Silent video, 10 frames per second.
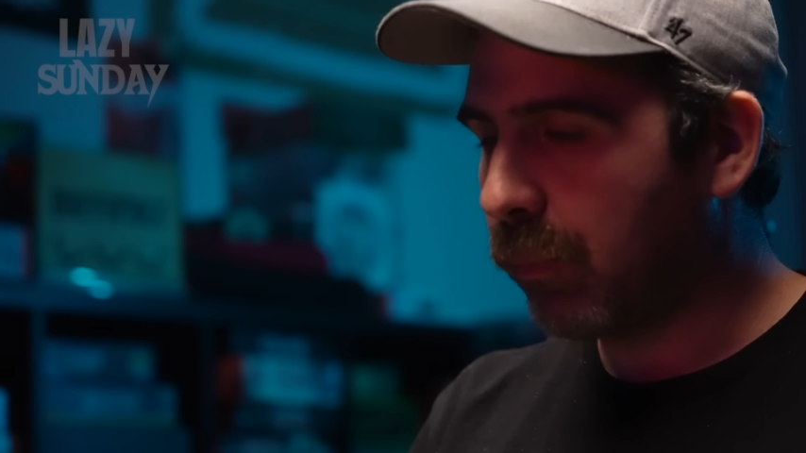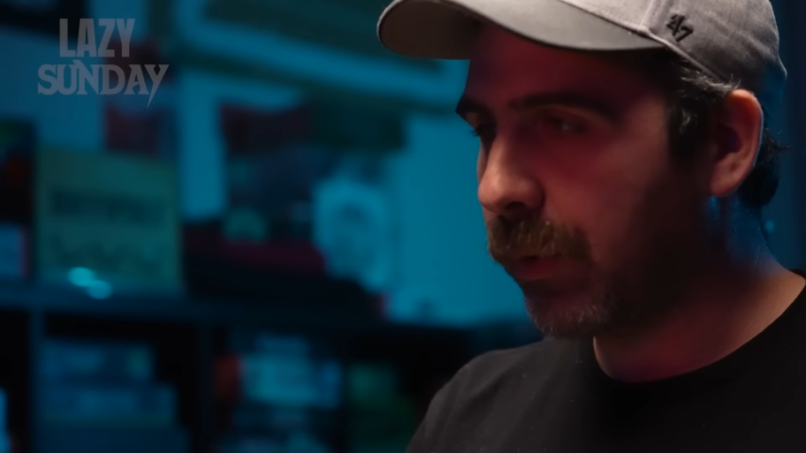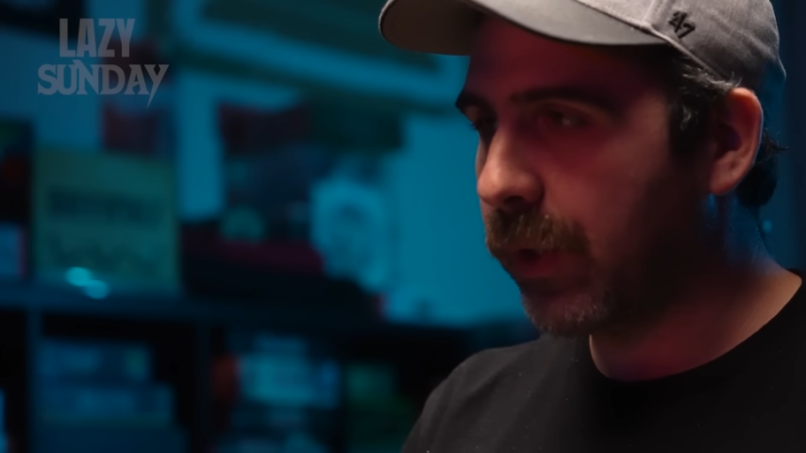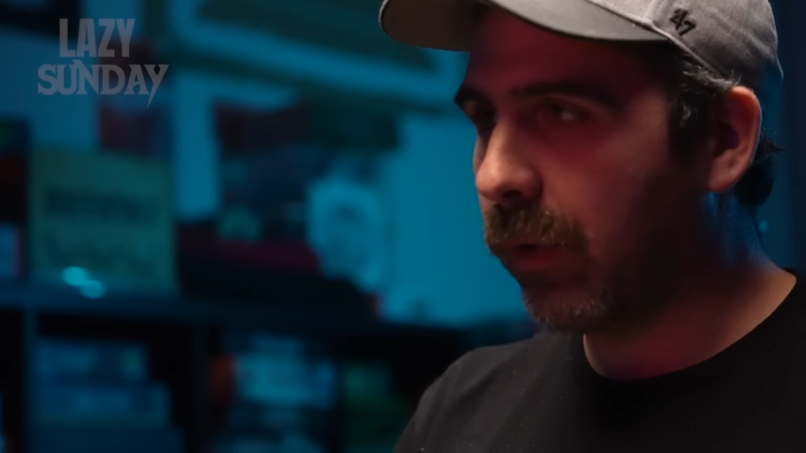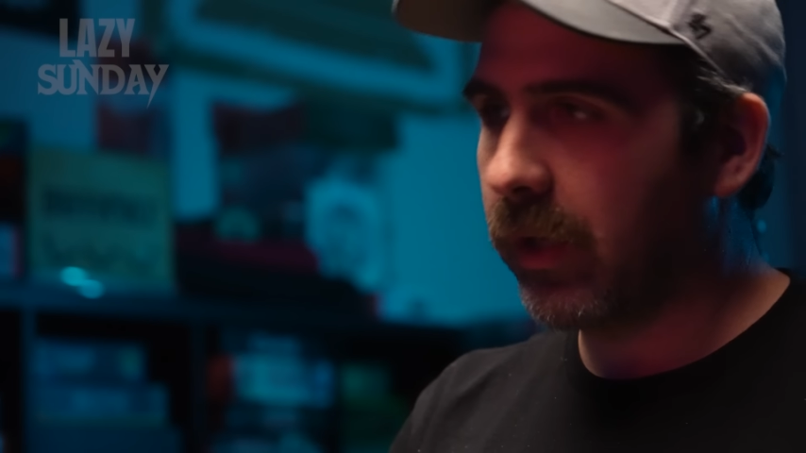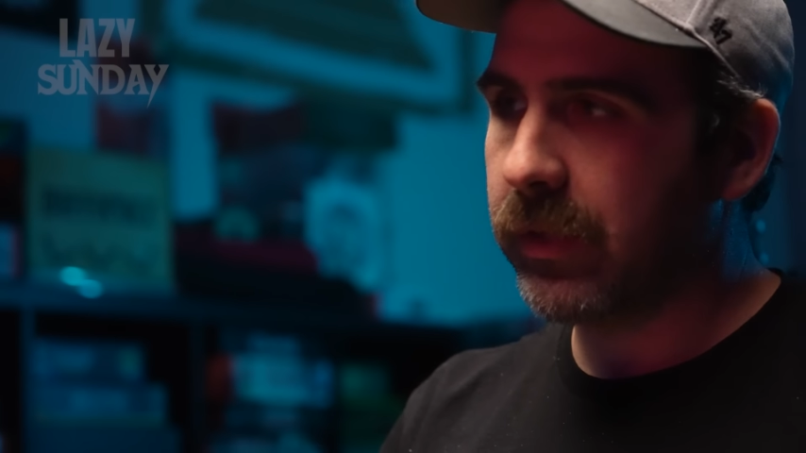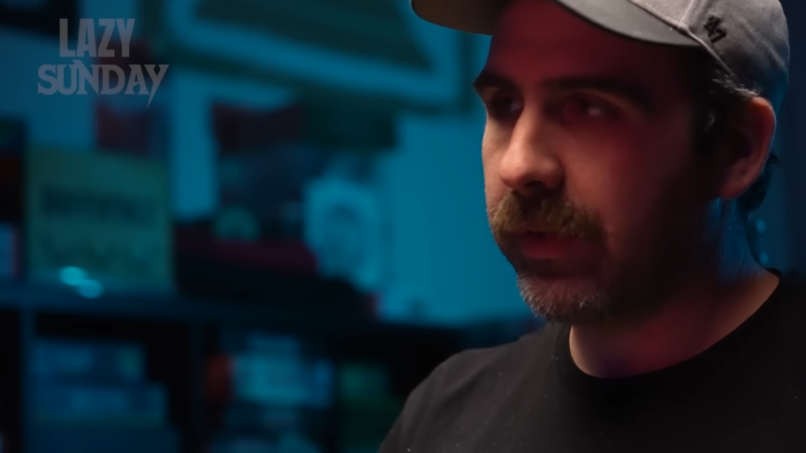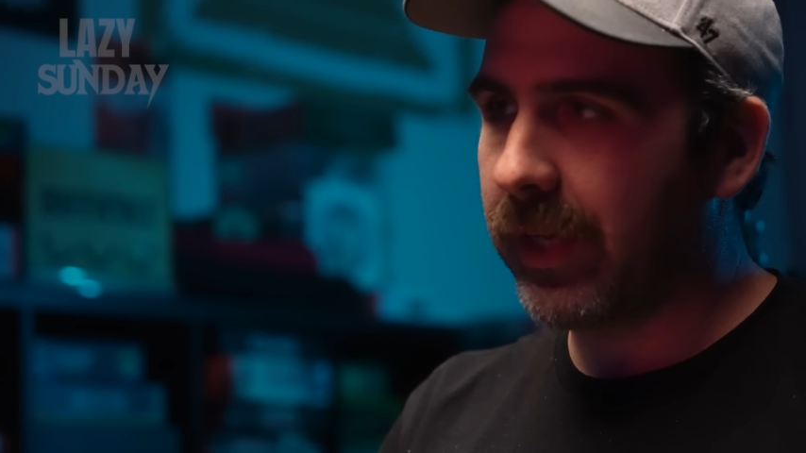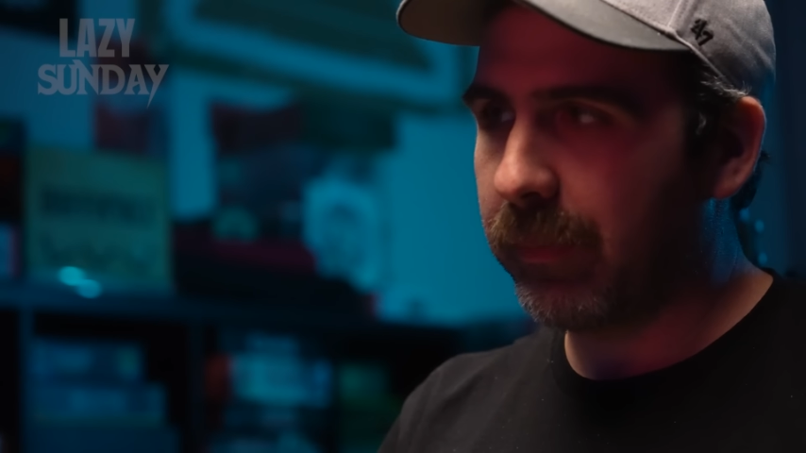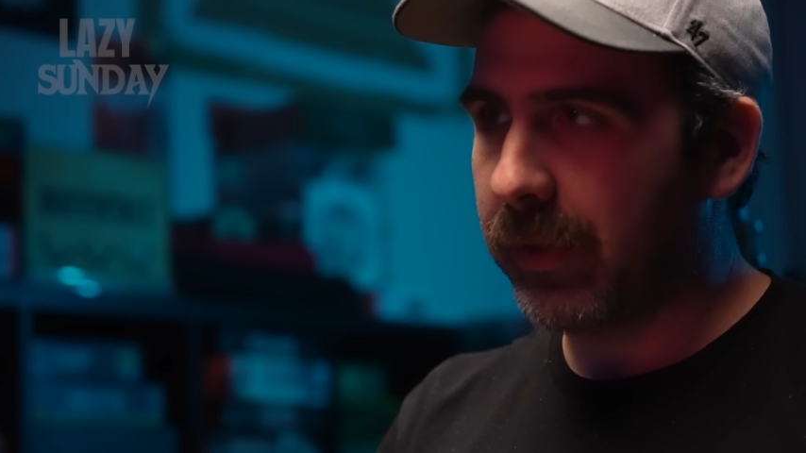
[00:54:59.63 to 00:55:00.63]
but you also
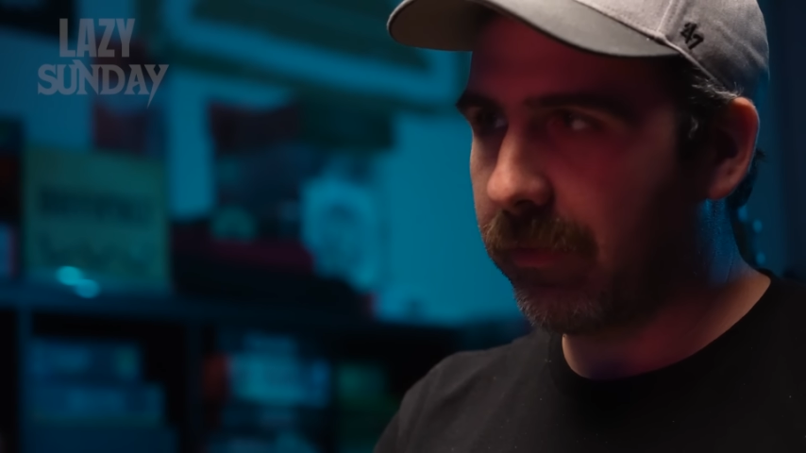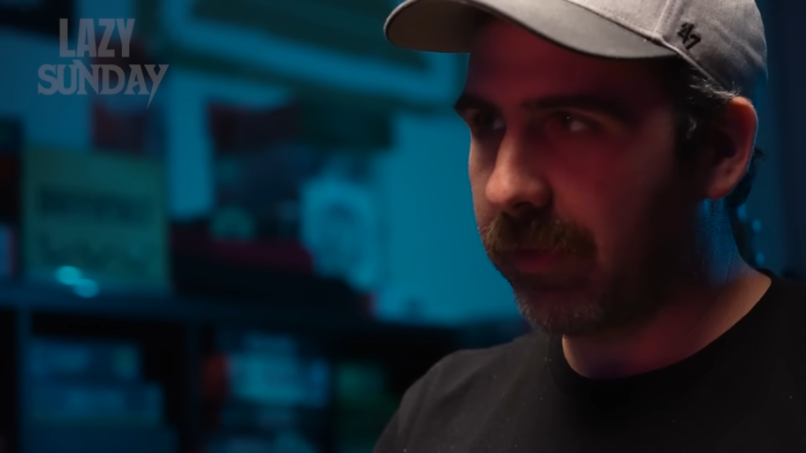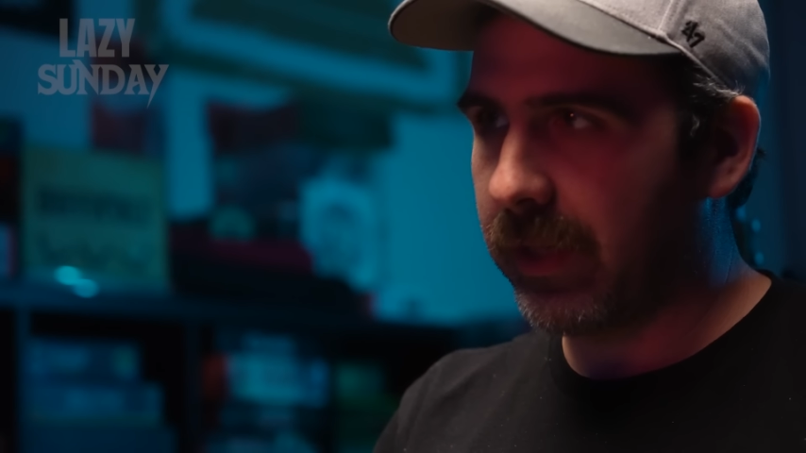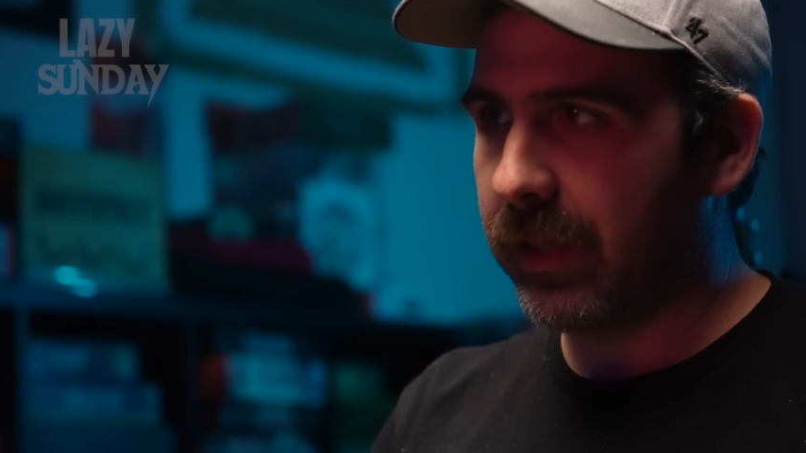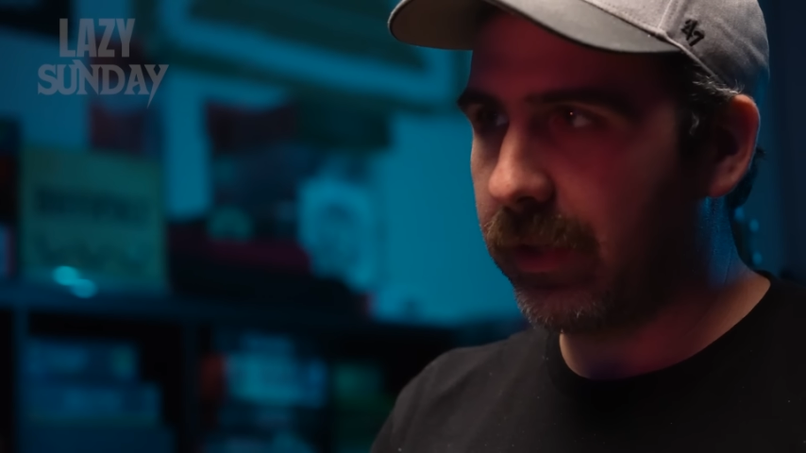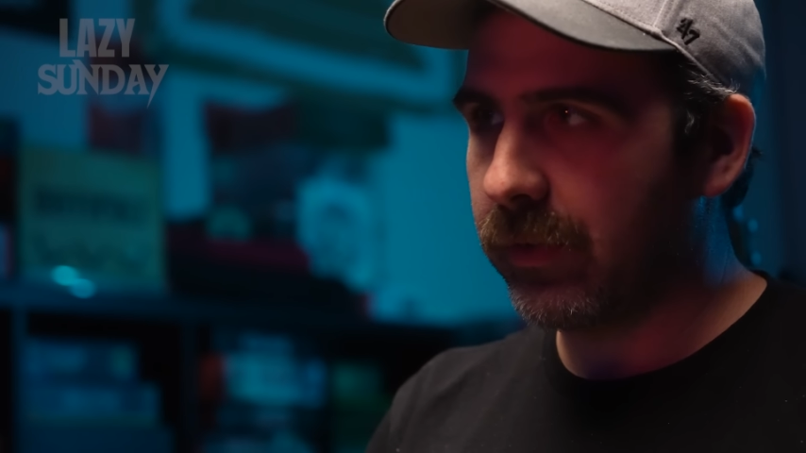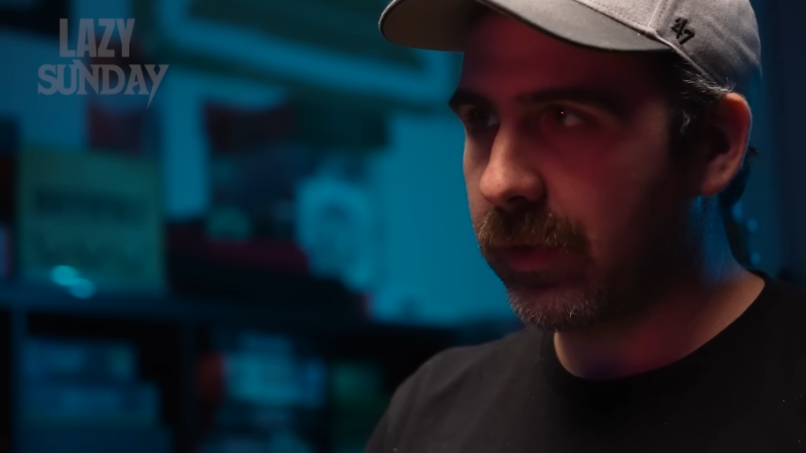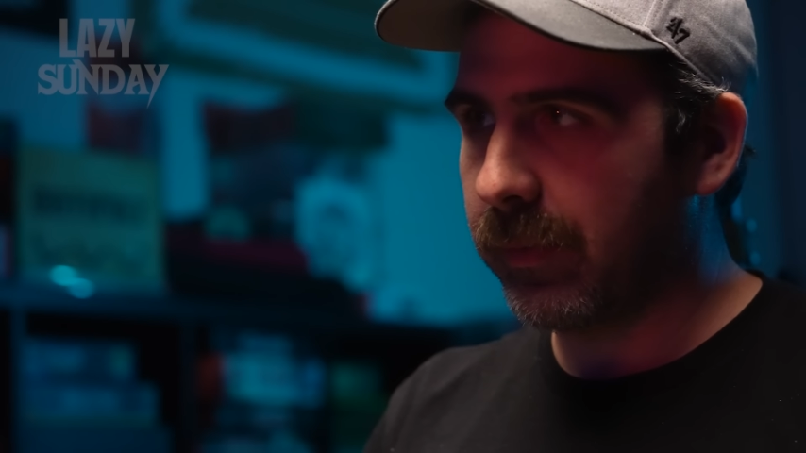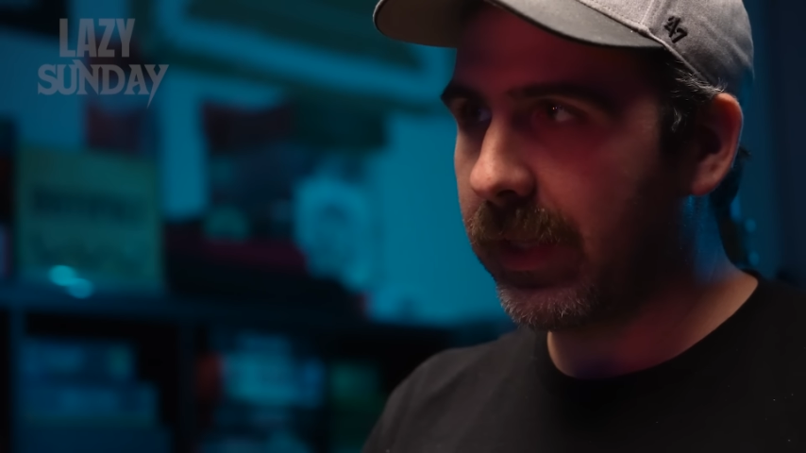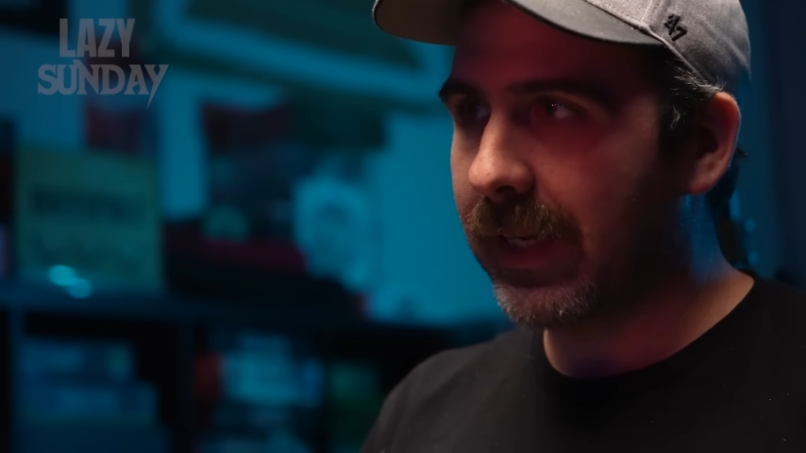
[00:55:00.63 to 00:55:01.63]
can't be afraid to use
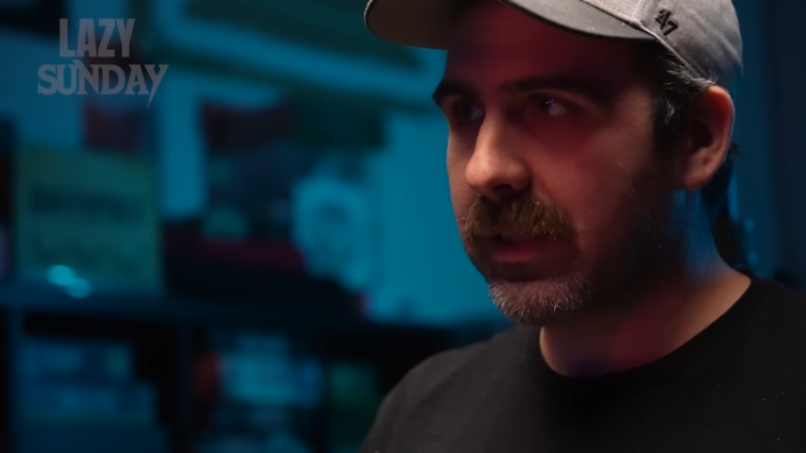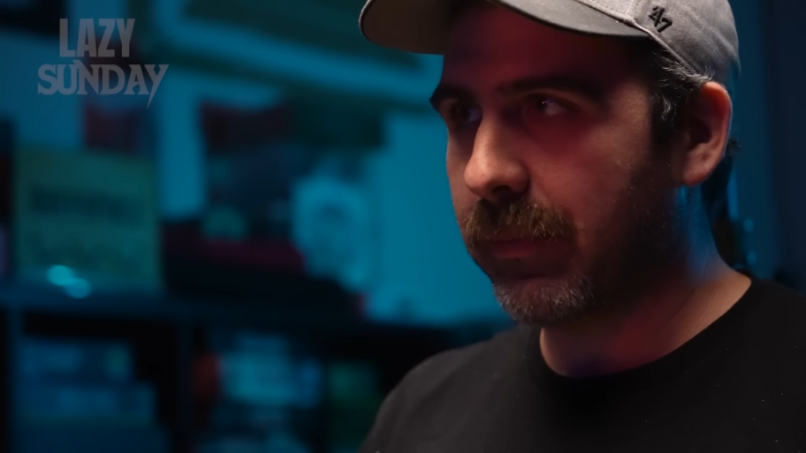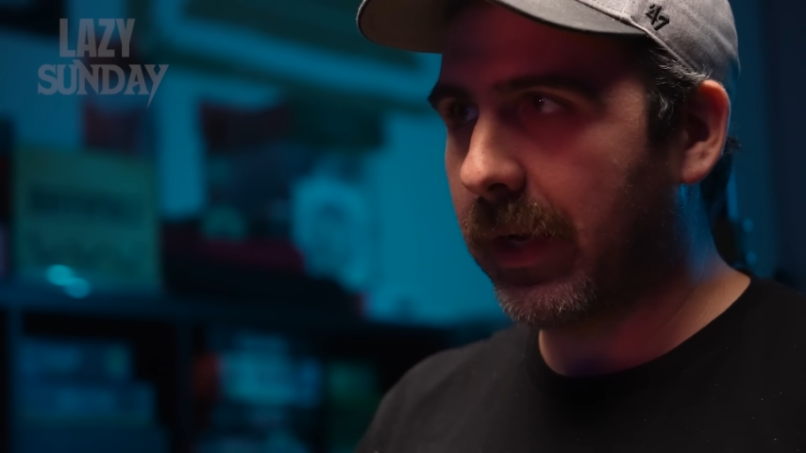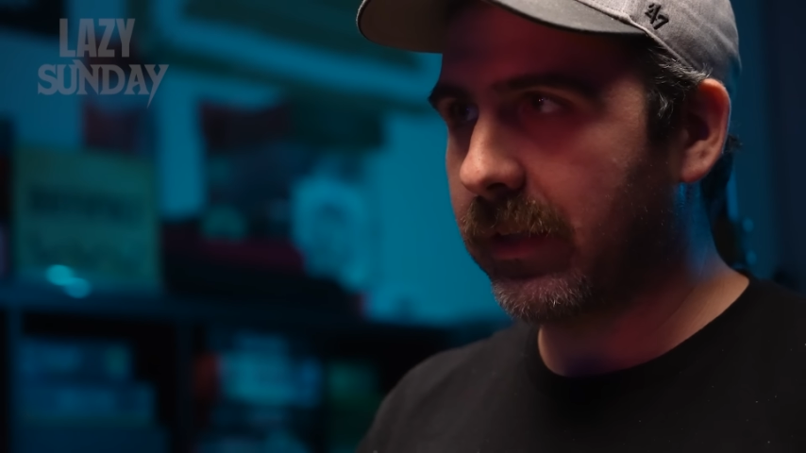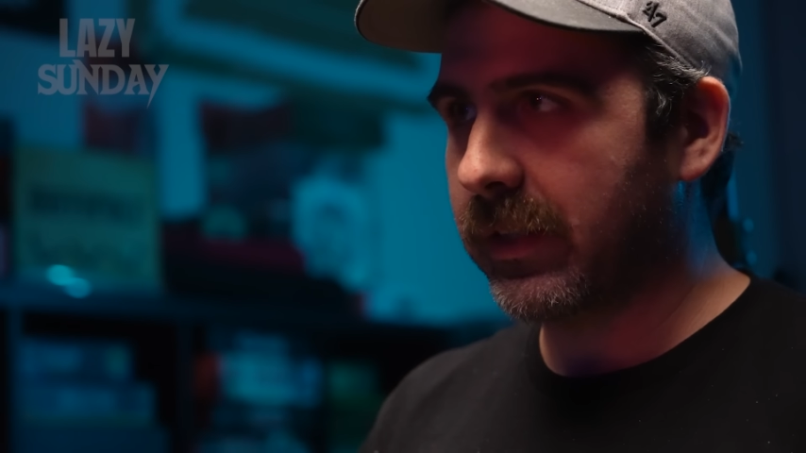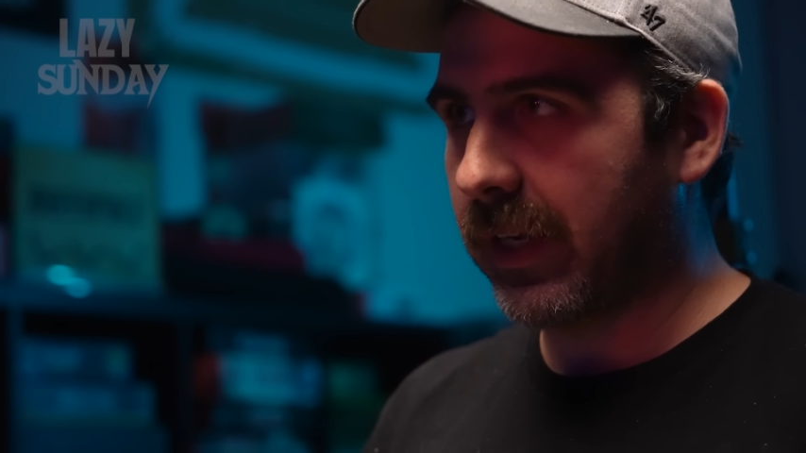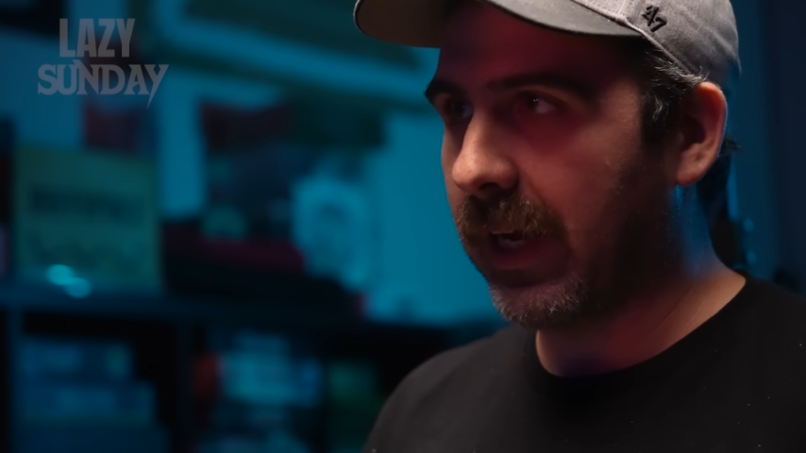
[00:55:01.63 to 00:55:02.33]
him. And that's the balancing